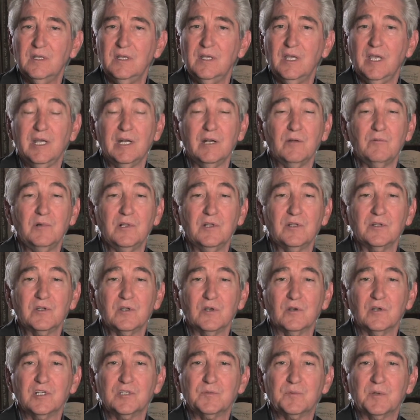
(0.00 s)
And it will
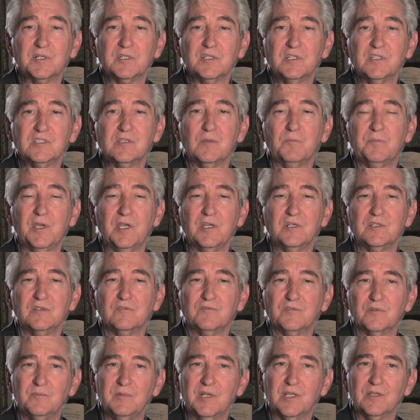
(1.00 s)
encourage participation
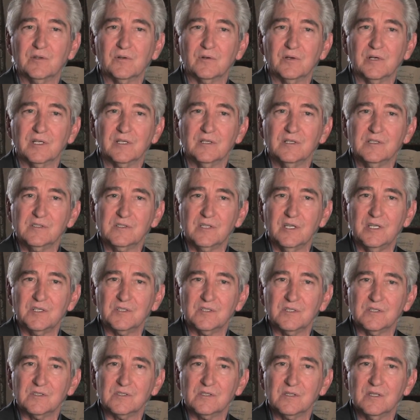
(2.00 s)
from other
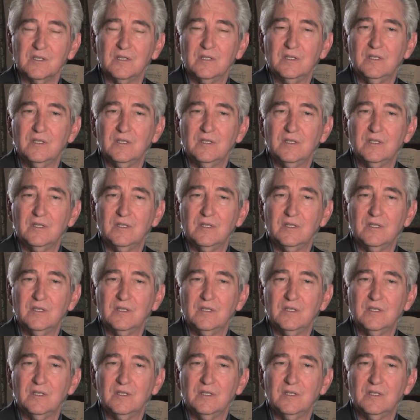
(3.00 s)
organizations.